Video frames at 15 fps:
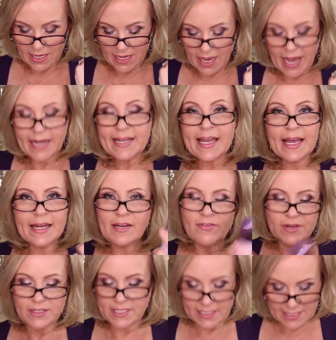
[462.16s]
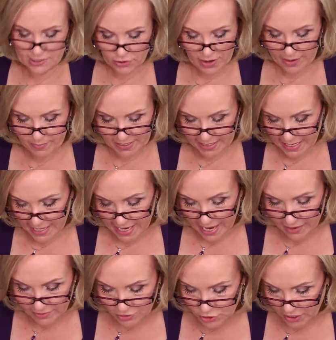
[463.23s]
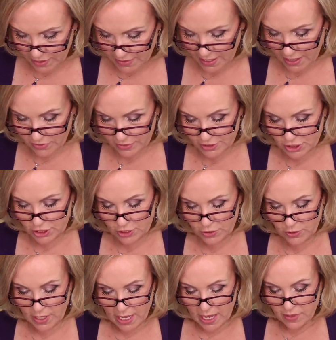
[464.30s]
I can't even describe it. And I haven't tried the other two.